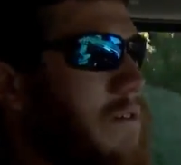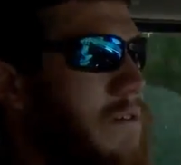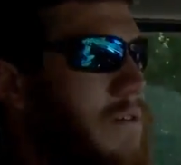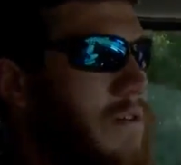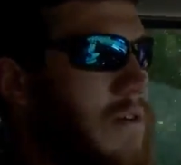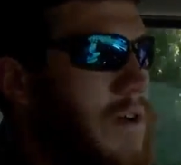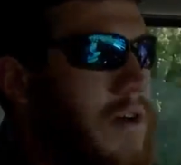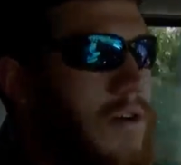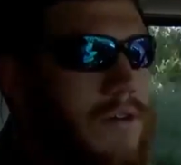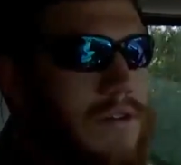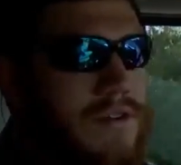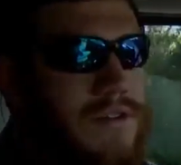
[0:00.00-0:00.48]

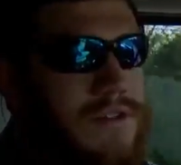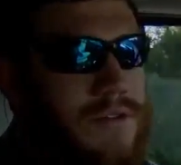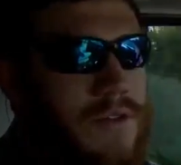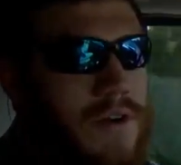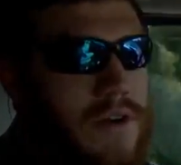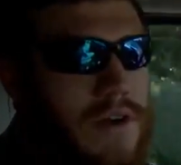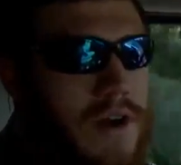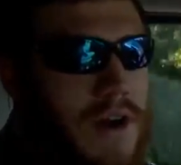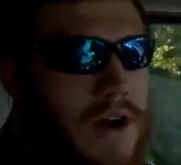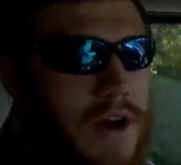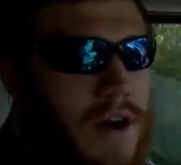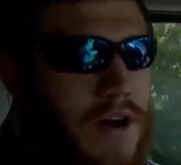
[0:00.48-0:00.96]
going to a
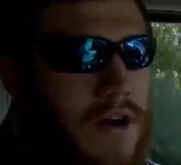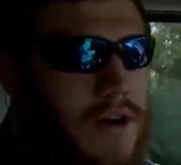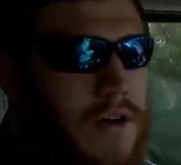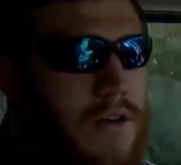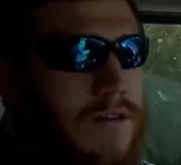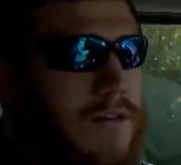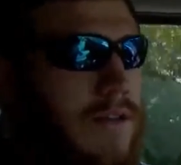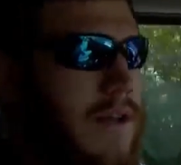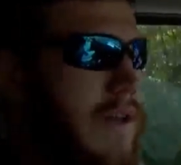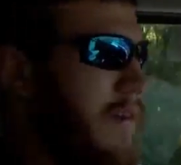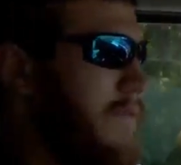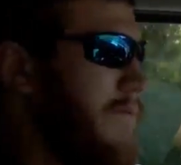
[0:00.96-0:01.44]
call
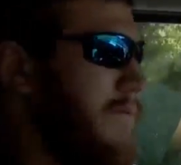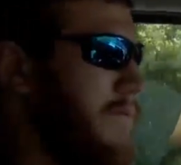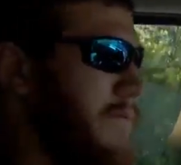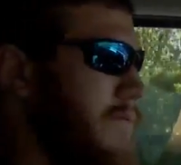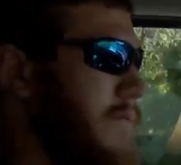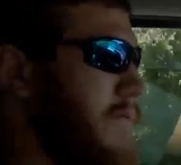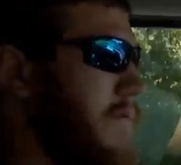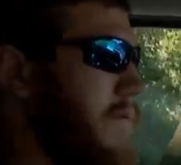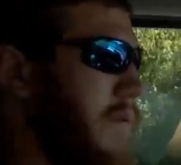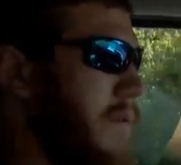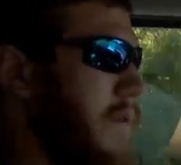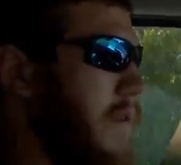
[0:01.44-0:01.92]
like,
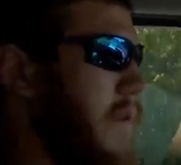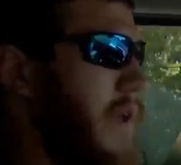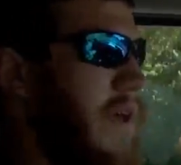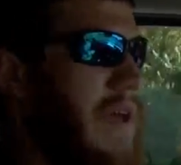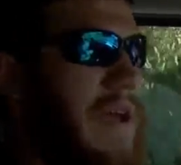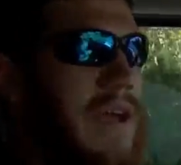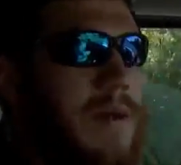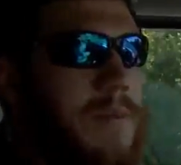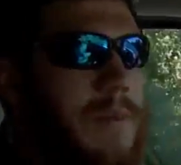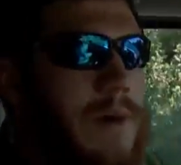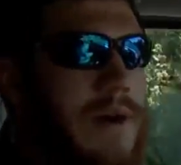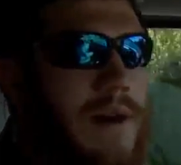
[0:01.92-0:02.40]

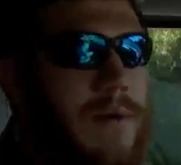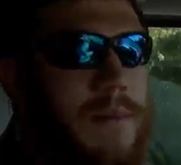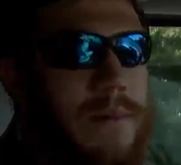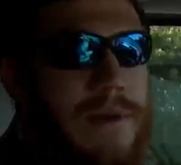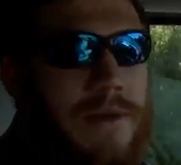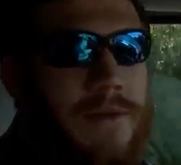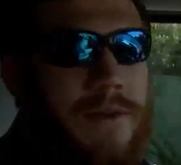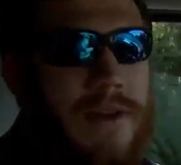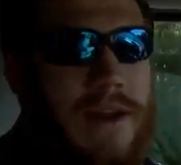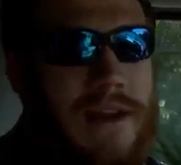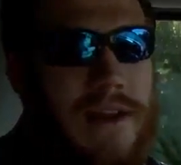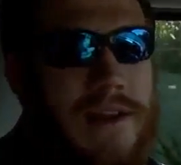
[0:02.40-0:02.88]
hey, I better be
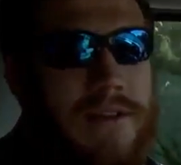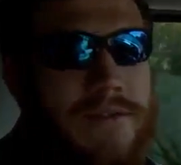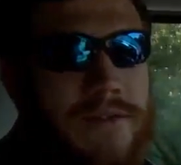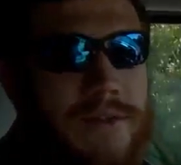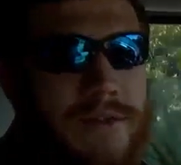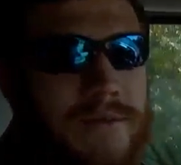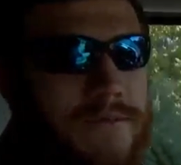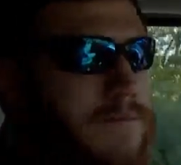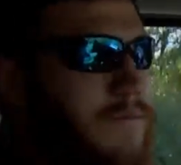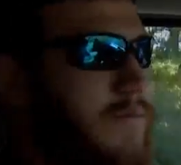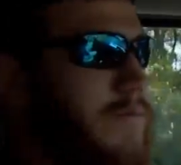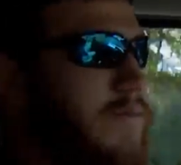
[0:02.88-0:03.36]
ready
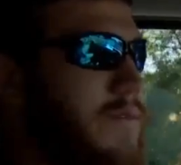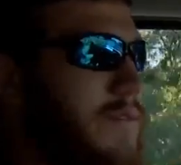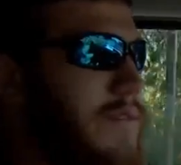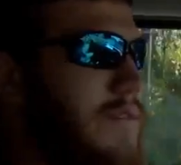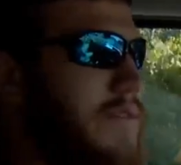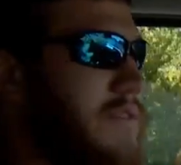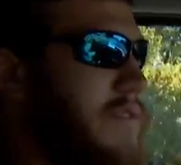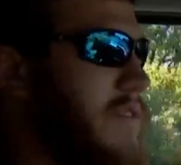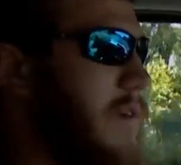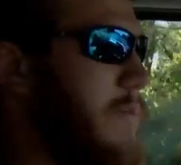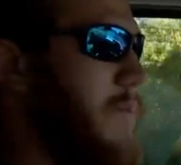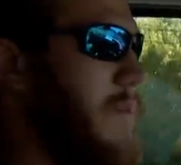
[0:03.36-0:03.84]
for
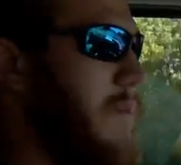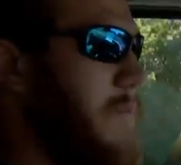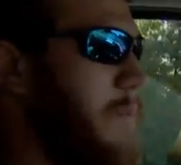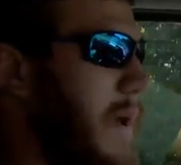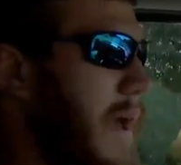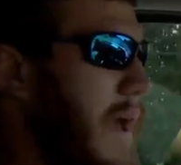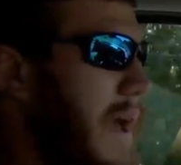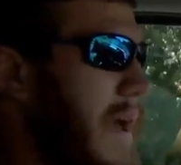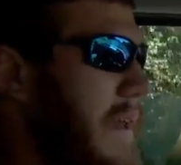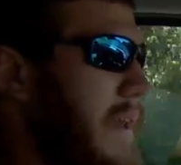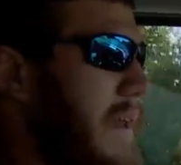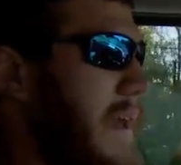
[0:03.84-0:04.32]
something
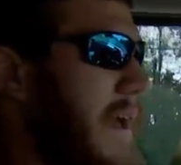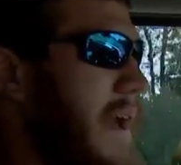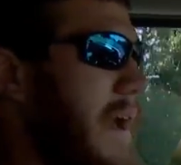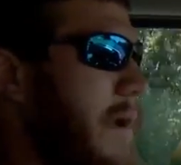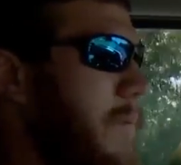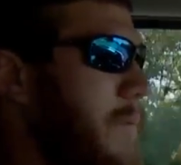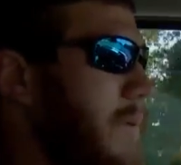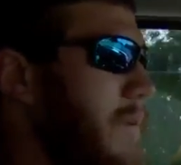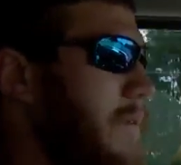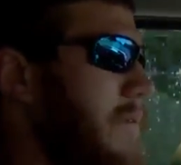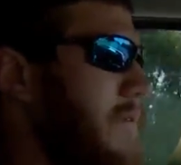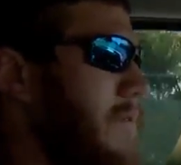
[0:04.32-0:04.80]
bad to happen.